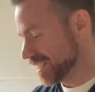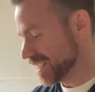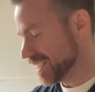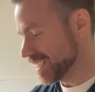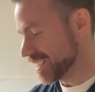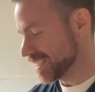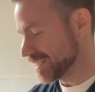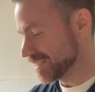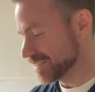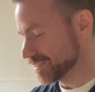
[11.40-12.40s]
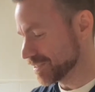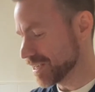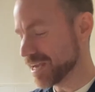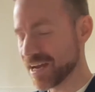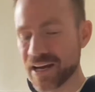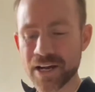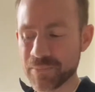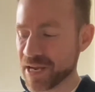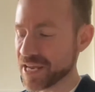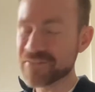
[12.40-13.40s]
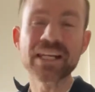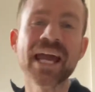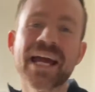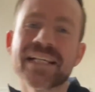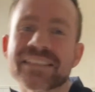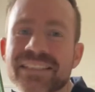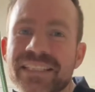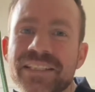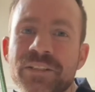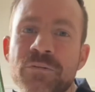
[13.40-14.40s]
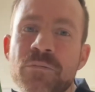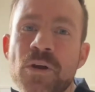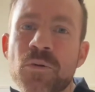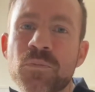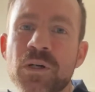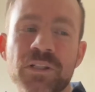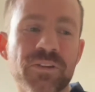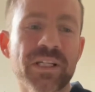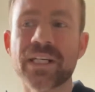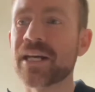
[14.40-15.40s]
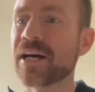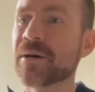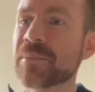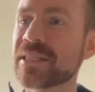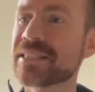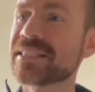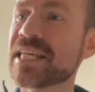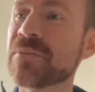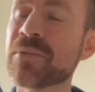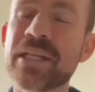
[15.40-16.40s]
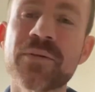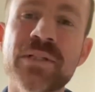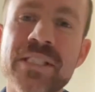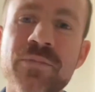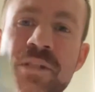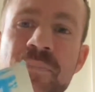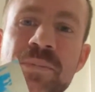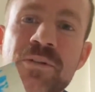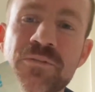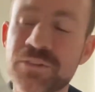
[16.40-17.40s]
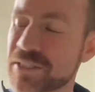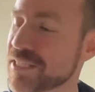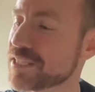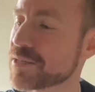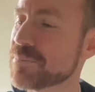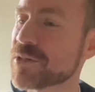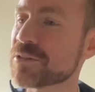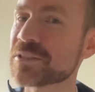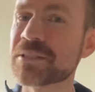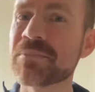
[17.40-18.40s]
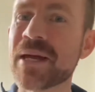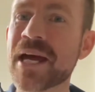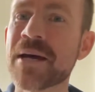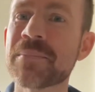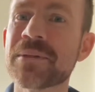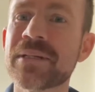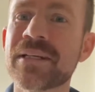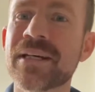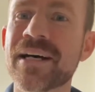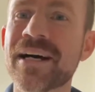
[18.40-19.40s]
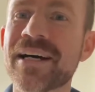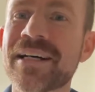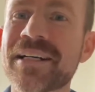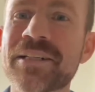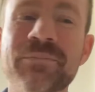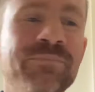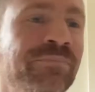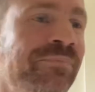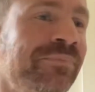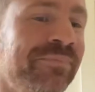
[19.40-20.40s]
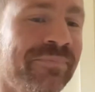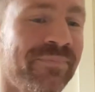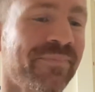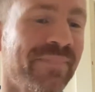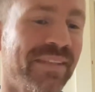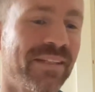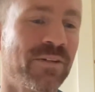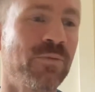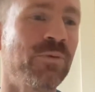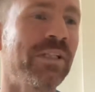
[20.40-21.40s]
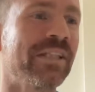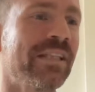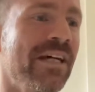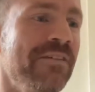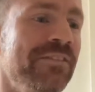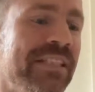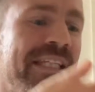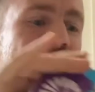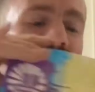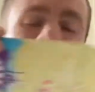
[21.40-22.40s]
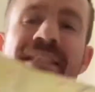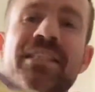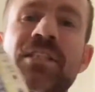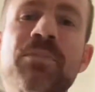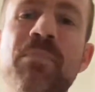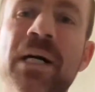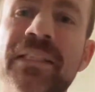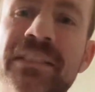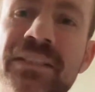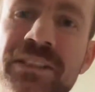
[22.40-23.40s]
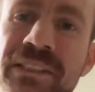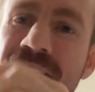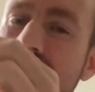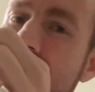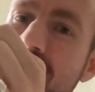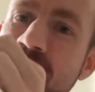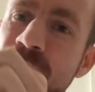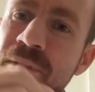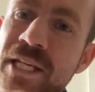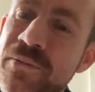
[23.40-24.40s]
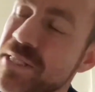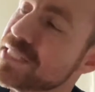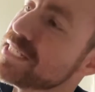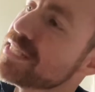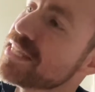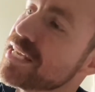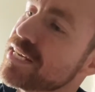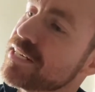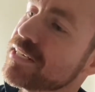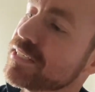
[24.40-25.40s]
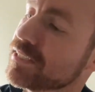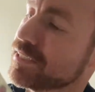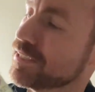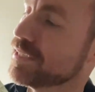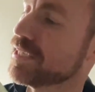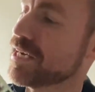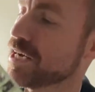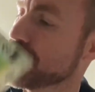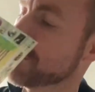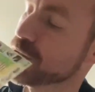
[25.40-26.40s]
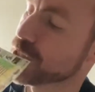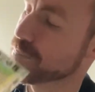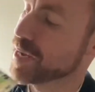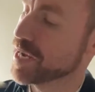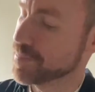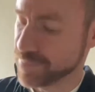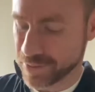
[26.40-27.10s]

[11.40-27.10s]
And um, I have an ask. Wondering, um, in the same way that we did with the beautiful Ithaca Murals map, um, would love to get sponsors um, like we did there um, on the map